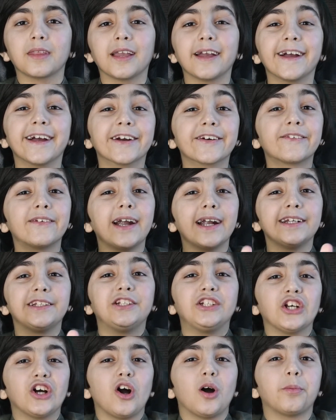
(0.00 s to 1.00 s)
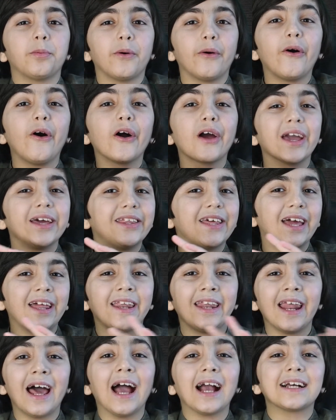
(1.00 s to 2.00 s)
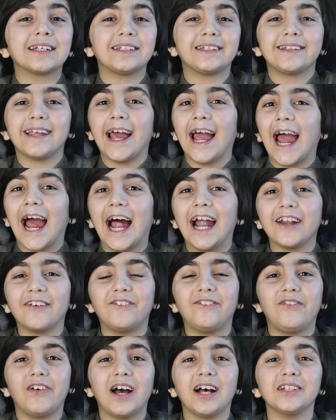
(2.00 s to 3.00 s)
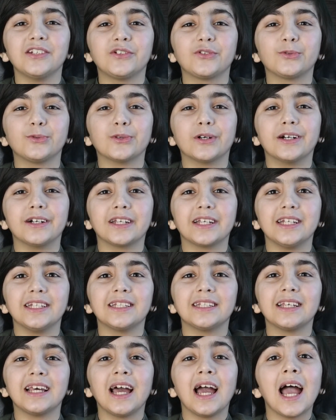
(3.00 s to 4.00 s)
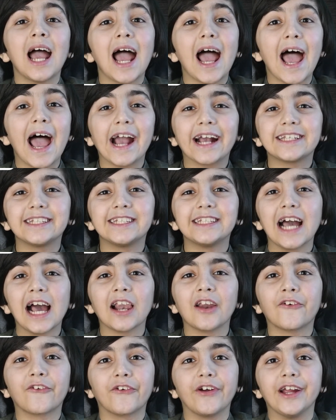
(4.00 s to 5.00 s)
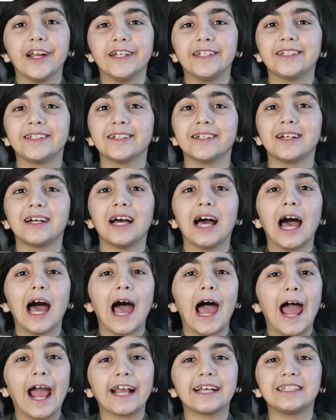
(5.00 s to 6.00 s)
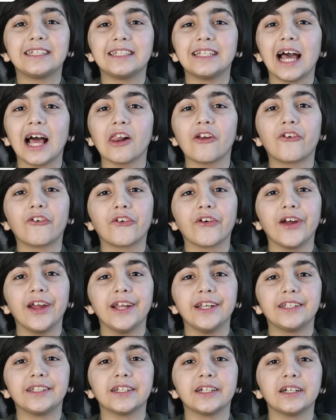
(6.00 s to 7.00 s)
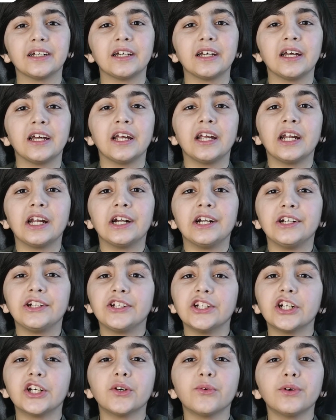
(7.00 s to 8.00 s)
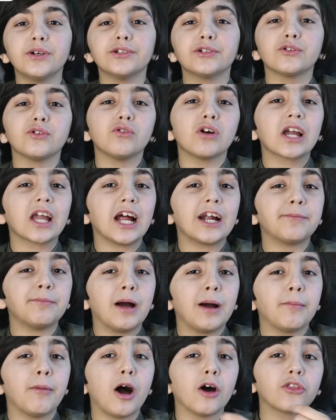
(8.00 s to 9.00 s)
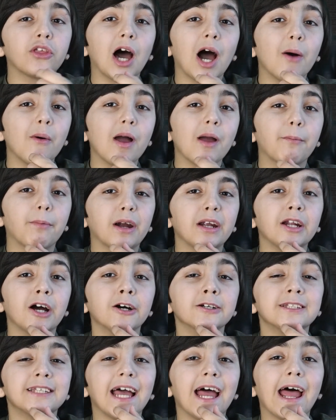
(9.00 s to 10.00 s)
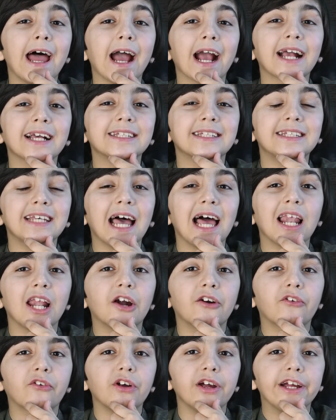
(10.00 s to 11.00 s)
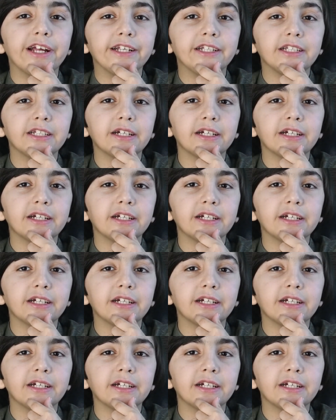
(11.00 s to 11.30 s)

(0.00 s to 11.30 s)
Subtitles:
Great job. Okay, the next advanced word is accelerate. Accelerate. Dear viewers, look at my mouth how I pronounce accelerate.